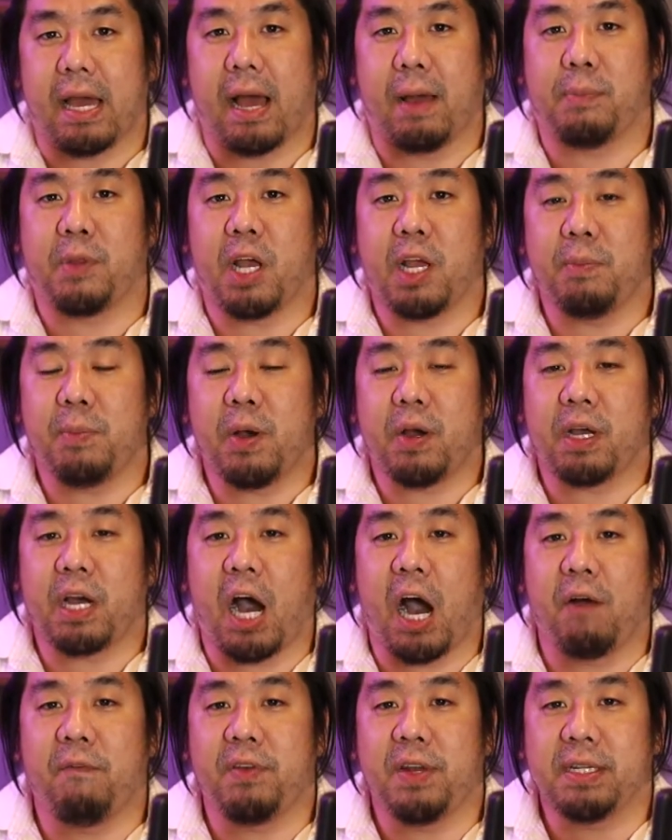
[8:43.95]
I'm talking about
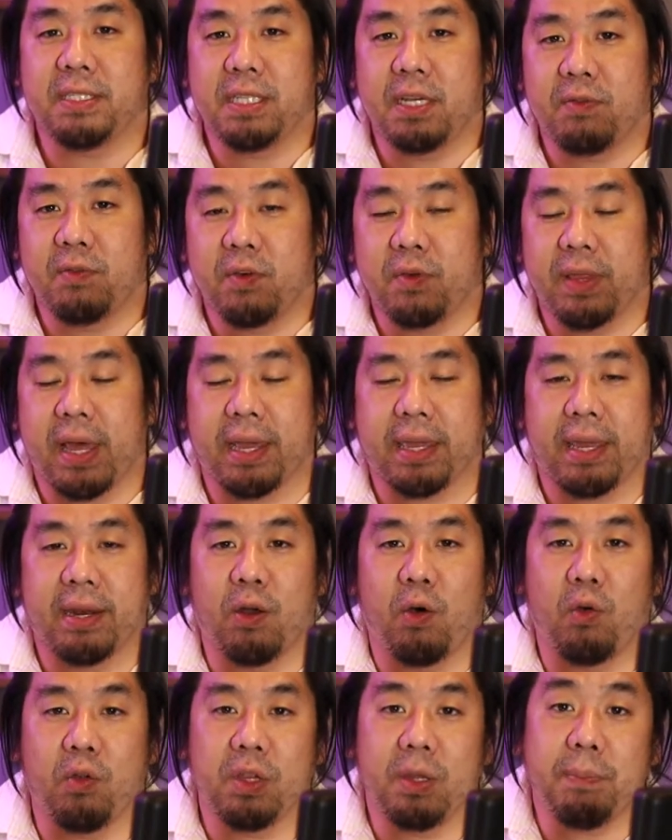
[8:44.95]
confidence level that
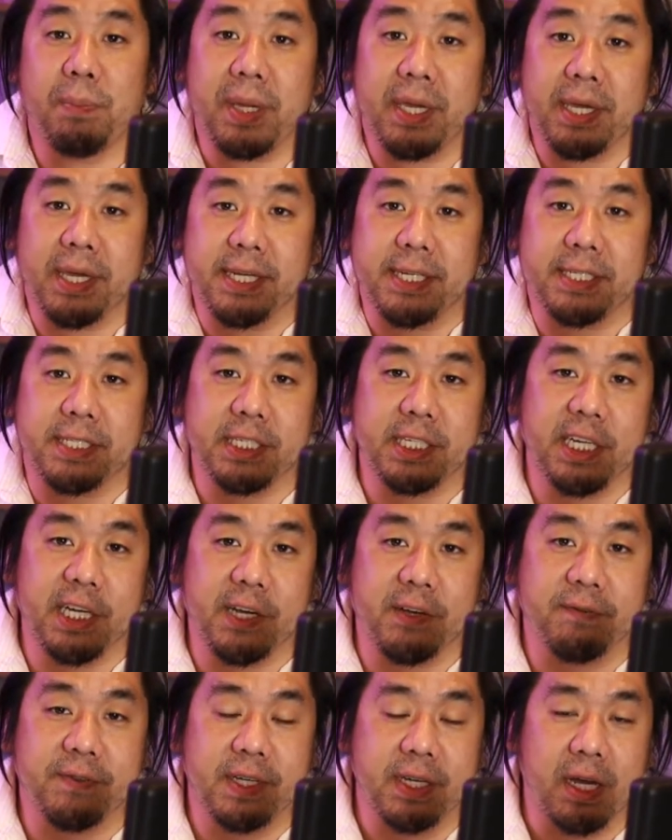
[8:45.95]
can only be
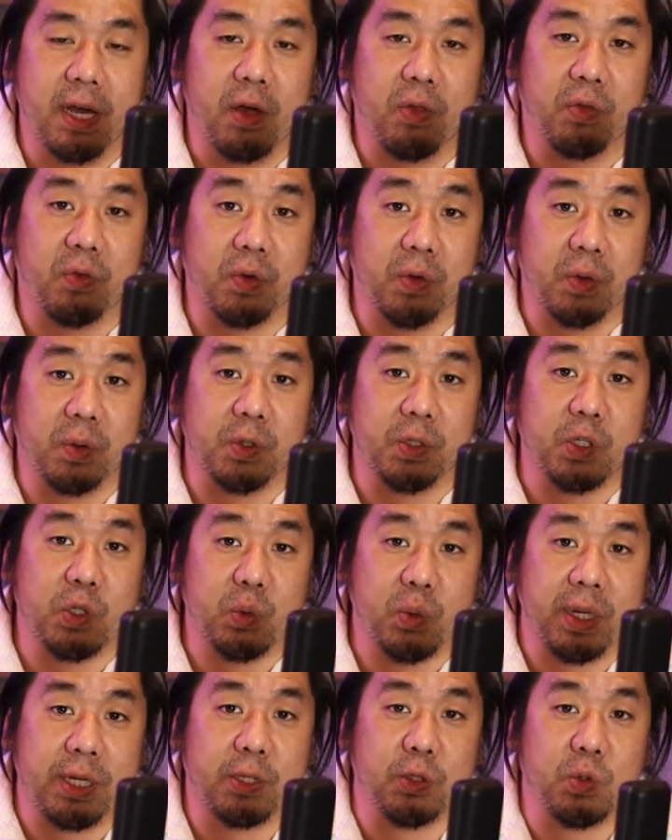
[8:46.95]
achieved through
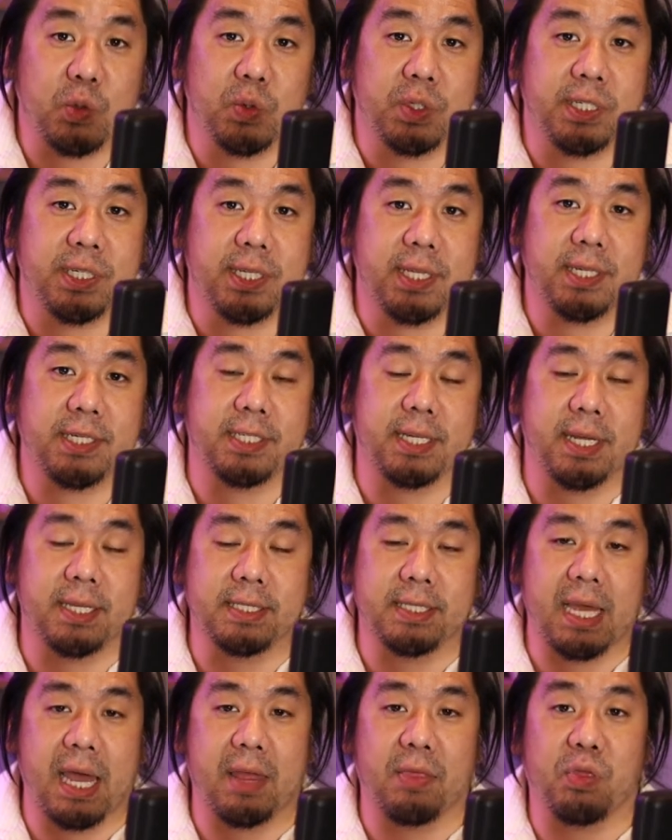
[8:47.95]
doing due
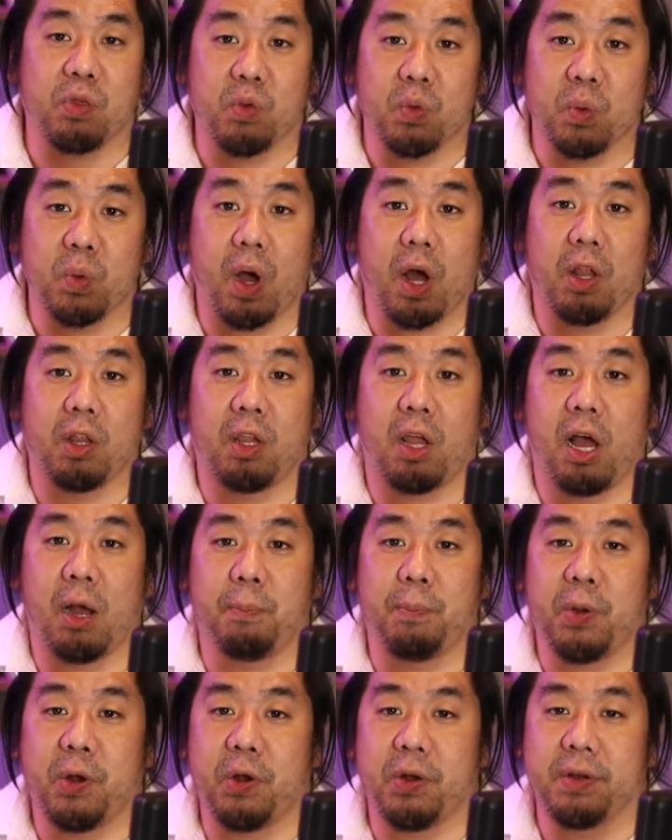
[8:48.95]
diligence and through a
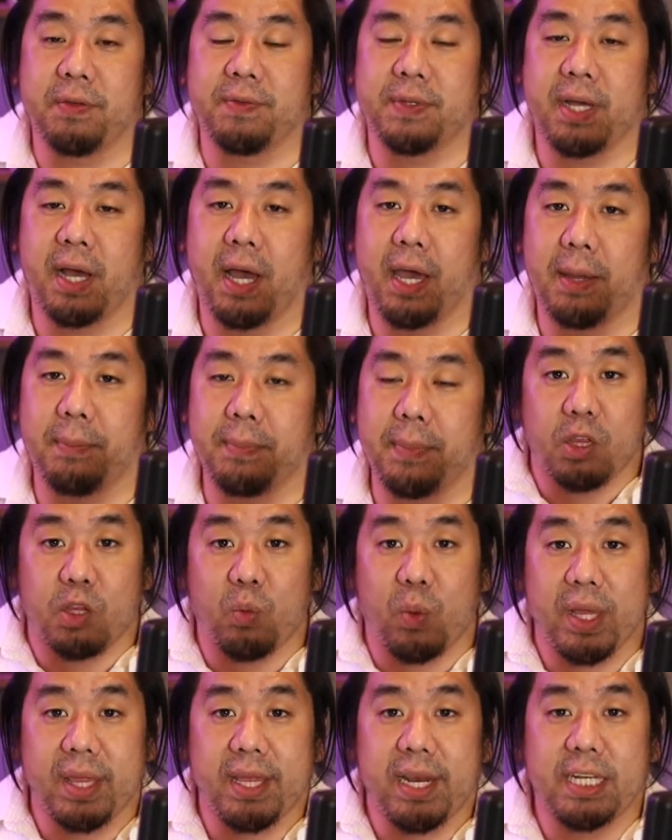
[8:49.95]
long period of time. The
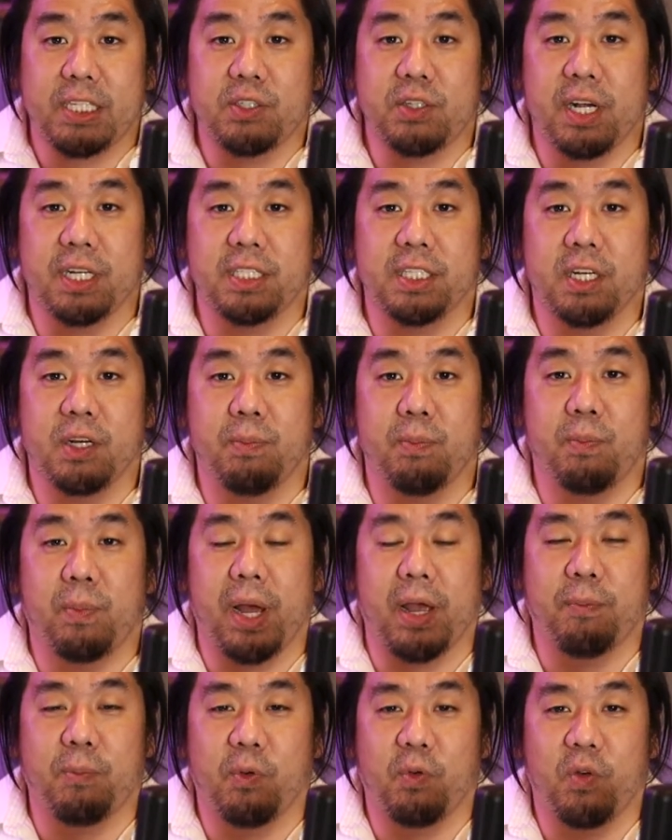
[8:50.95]
way that I structure
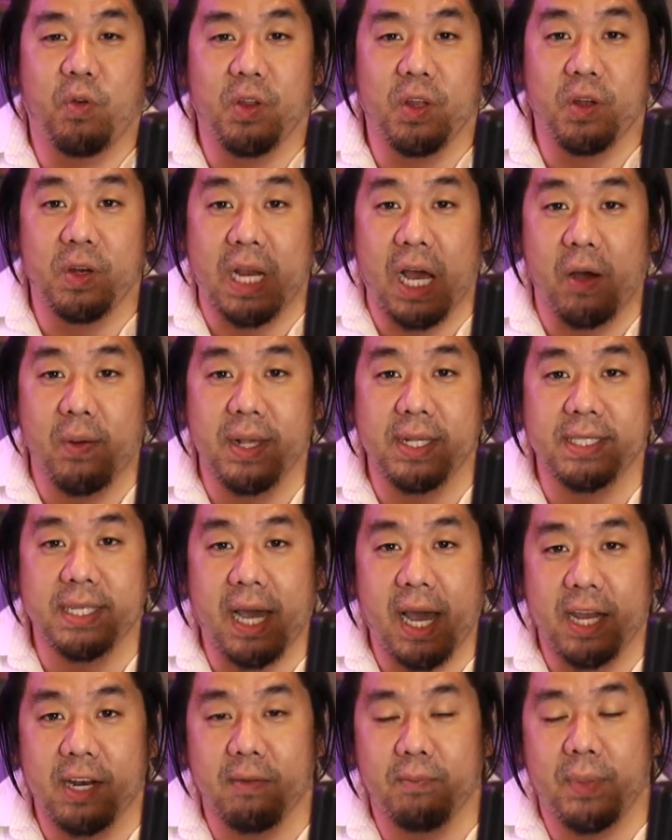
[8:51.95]
my portfolio now is
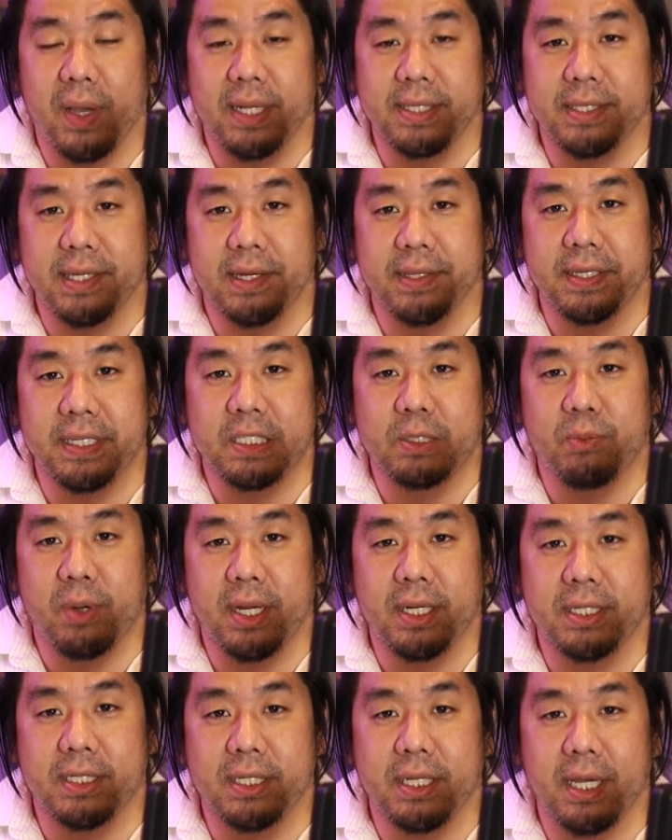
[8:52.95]
kind of based on this
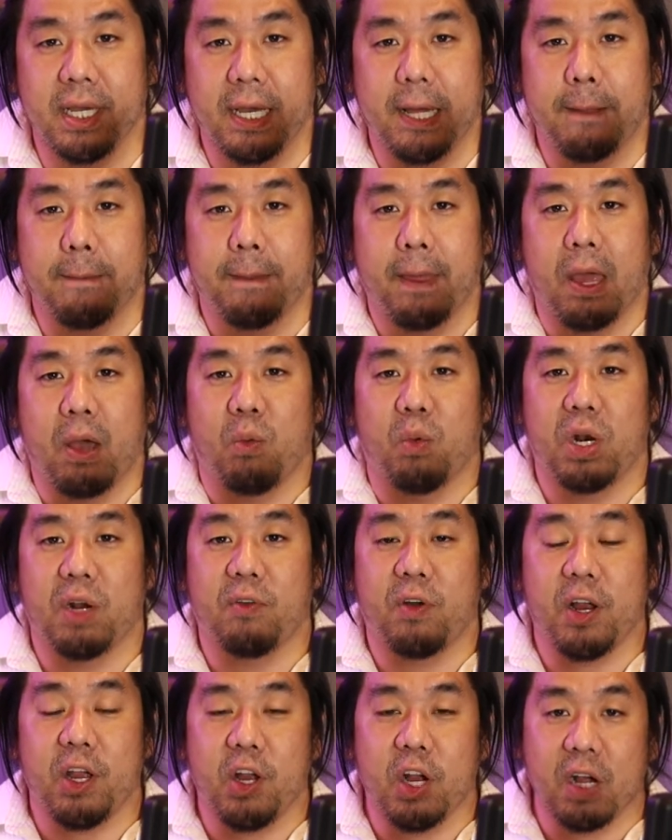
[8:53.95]
spreadsheet.
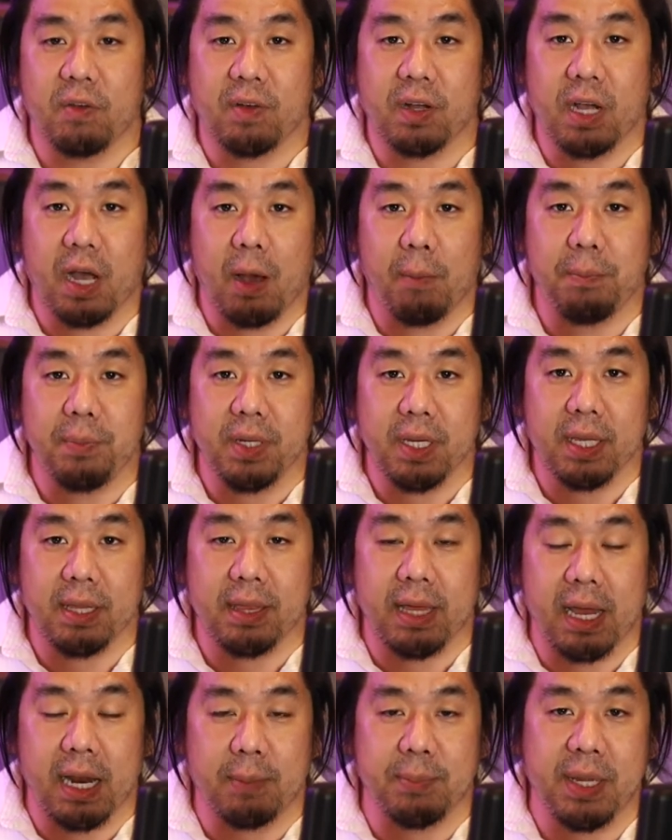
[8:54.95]
Whenever I hear of a company
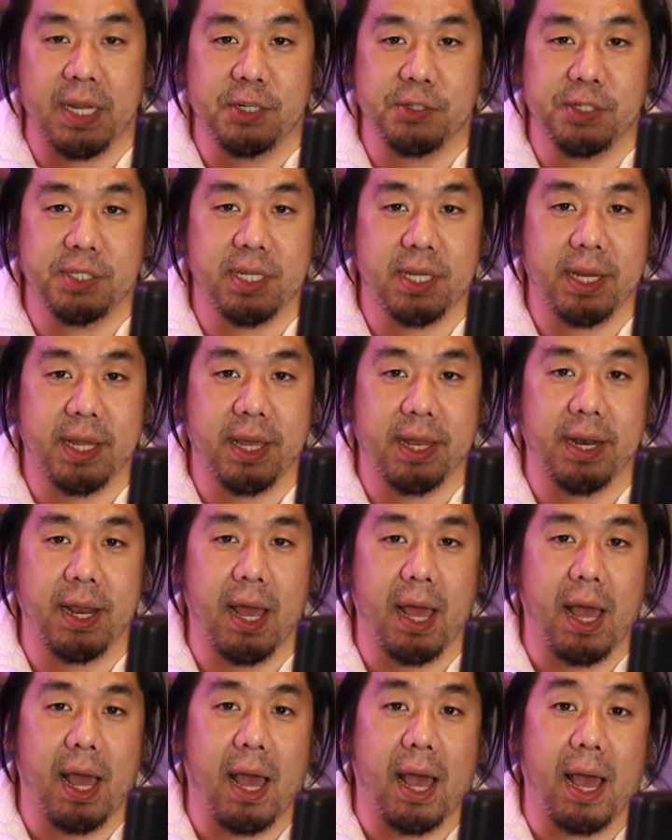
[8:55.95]
that I'm interested in,
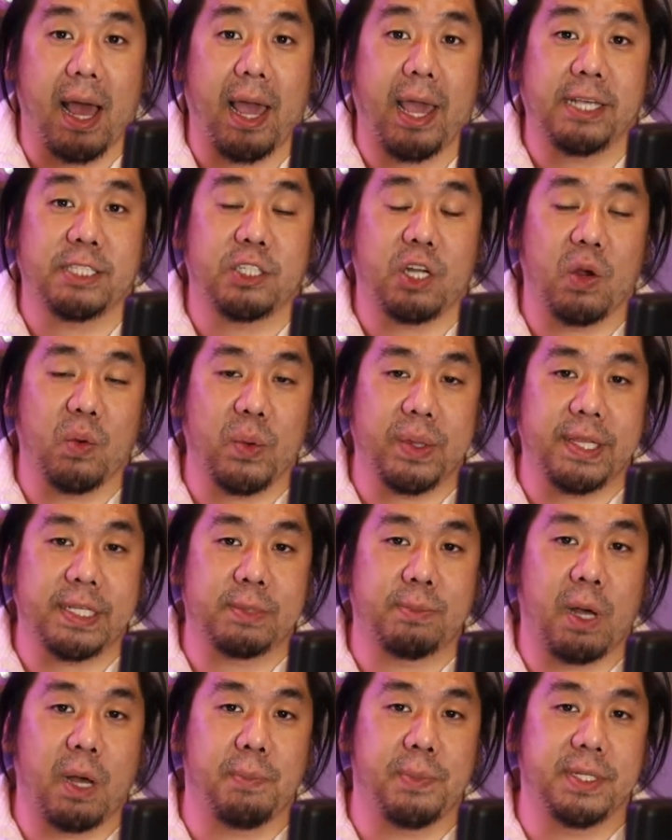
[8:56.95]
I start with a
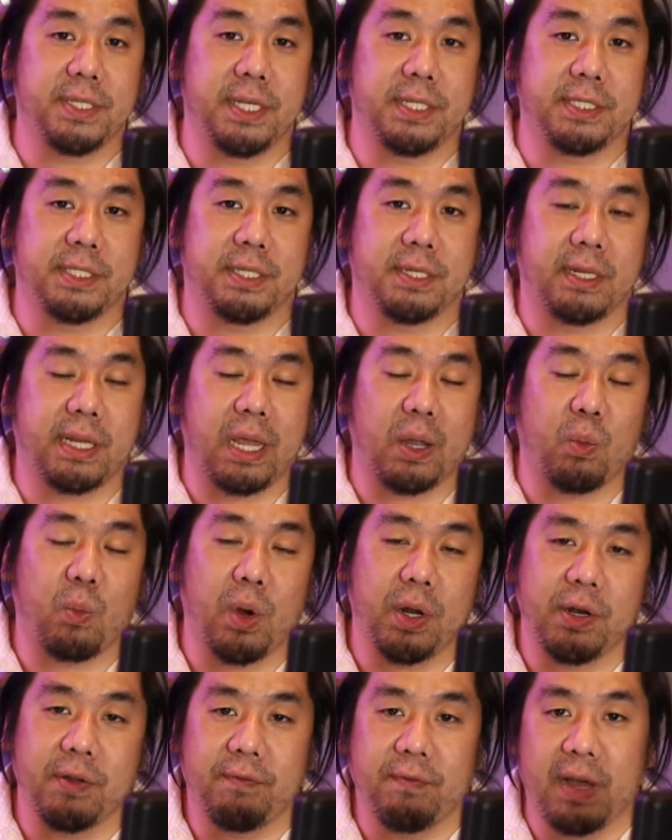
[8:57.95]
small position, like
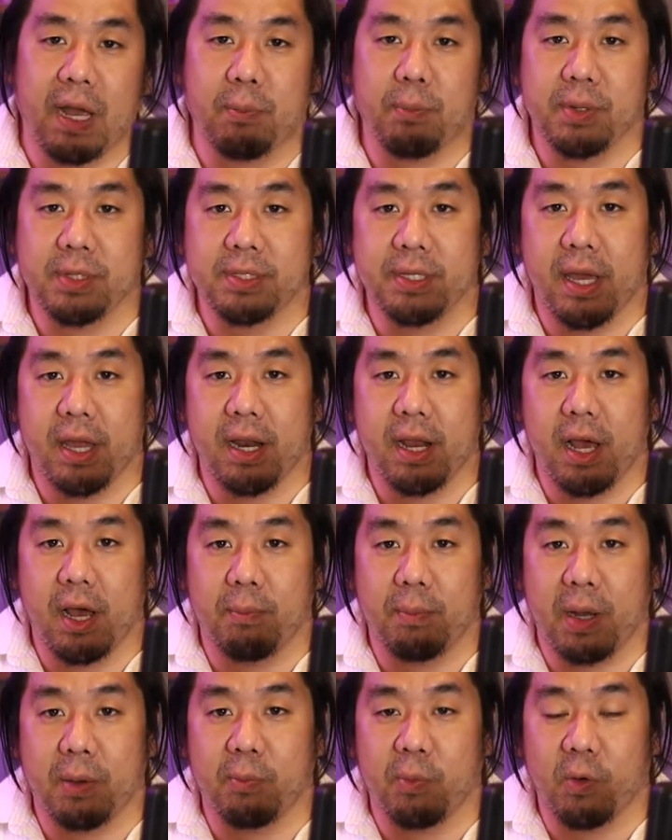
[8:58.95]
1 to 5%
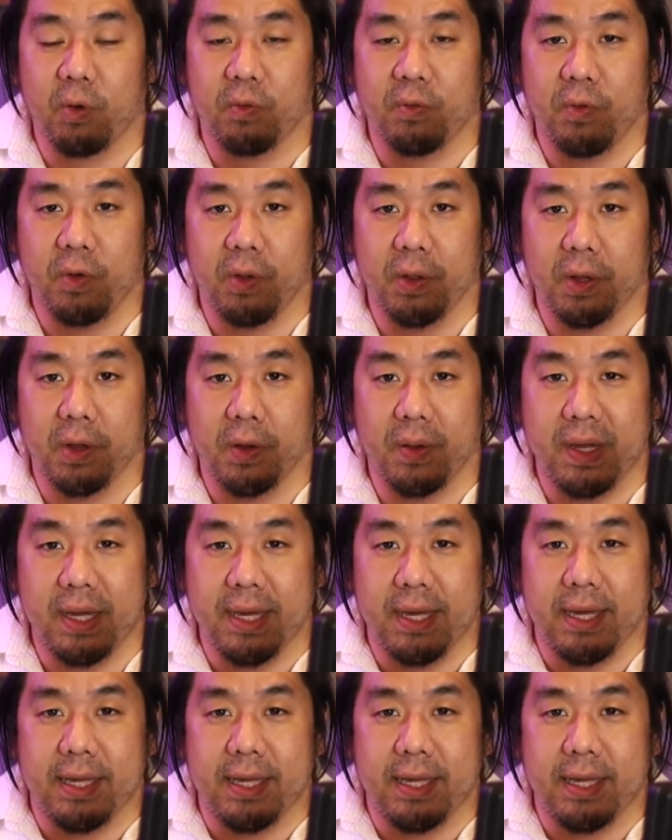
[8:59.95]
of my portfolio.